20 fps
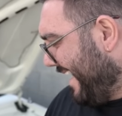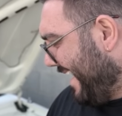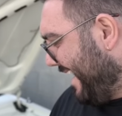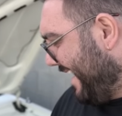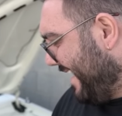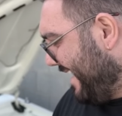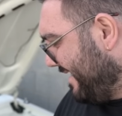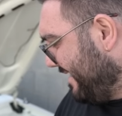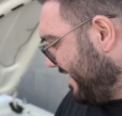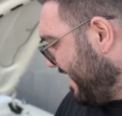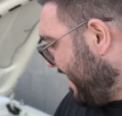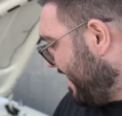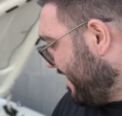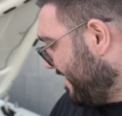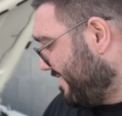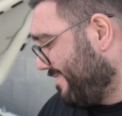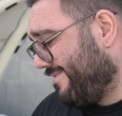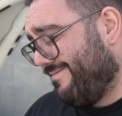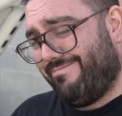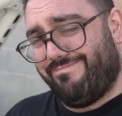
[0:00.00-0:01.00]
And yeah,
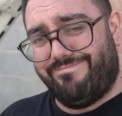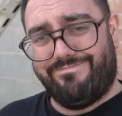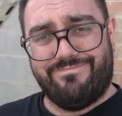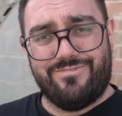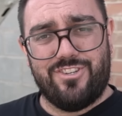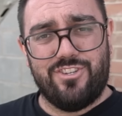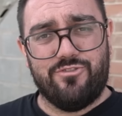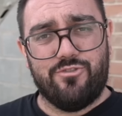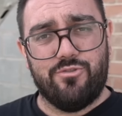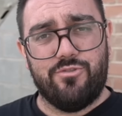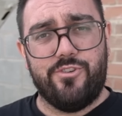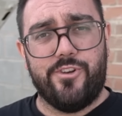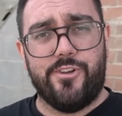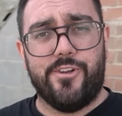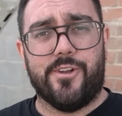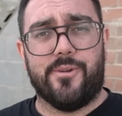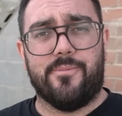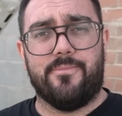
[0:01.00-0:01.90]
she's a good unit.